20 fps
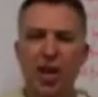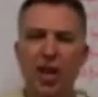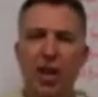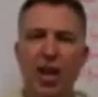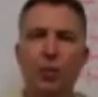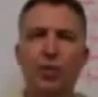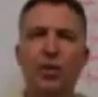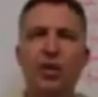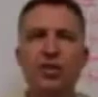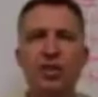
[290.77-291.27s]
And
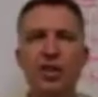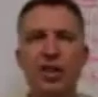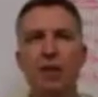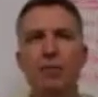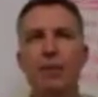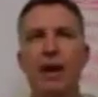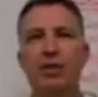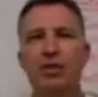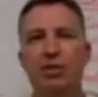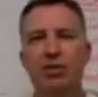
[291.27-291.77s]
when you think
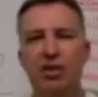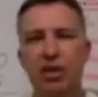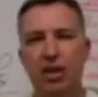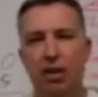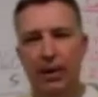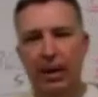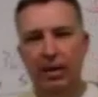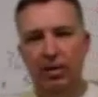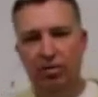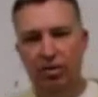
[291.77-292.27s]
about this
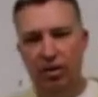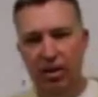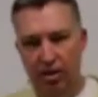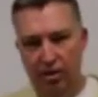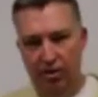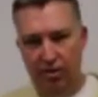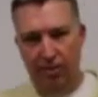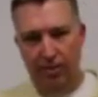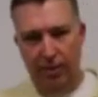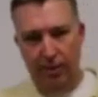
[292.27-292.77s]
either
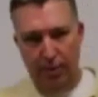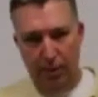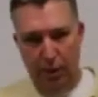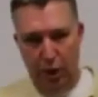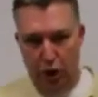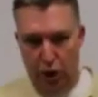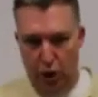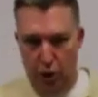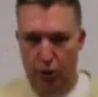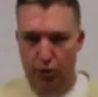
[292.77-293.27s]
from a
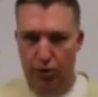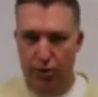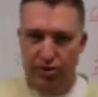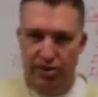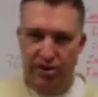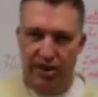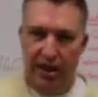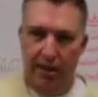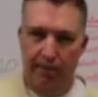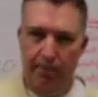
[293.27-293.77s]
producer
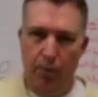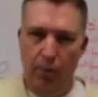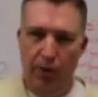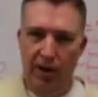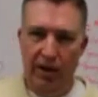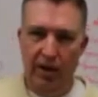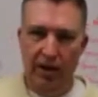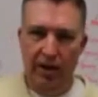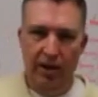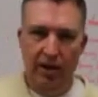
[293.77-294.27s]
standpoint,
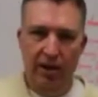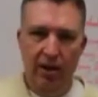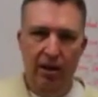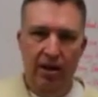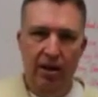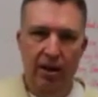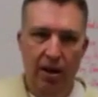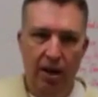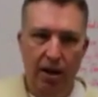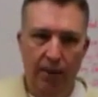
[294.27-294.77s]

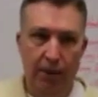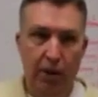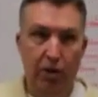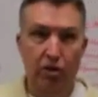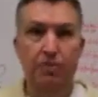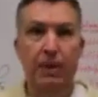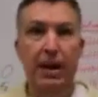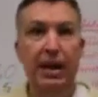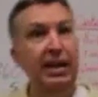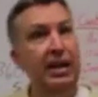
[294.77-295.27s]
because
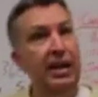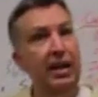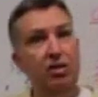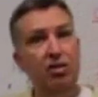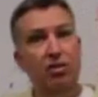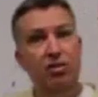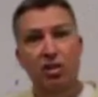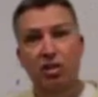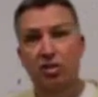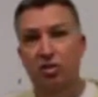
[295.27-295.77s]
many
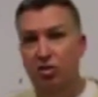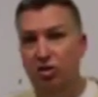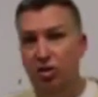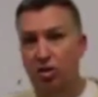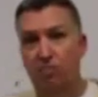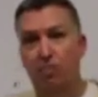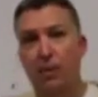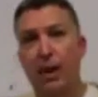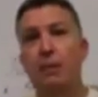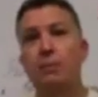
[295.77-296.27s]
agencies
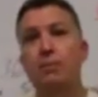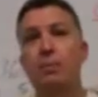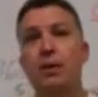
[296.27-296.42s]
just might